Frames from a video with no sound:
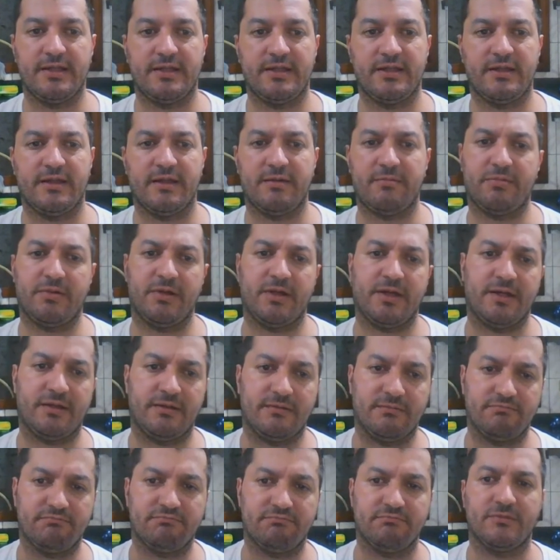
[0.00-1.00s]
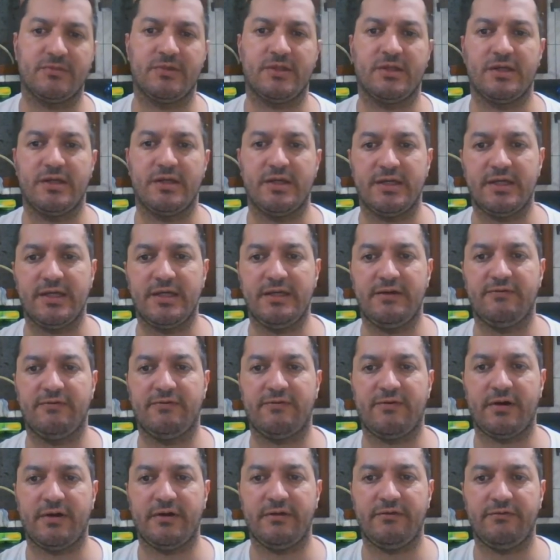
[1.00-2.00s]
Then I played
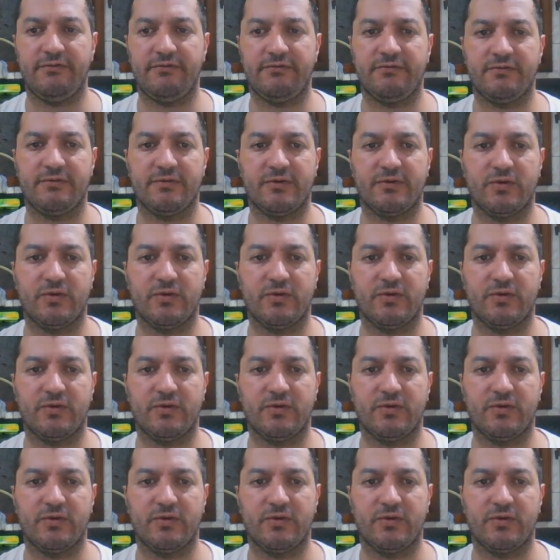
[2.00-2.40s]
e5,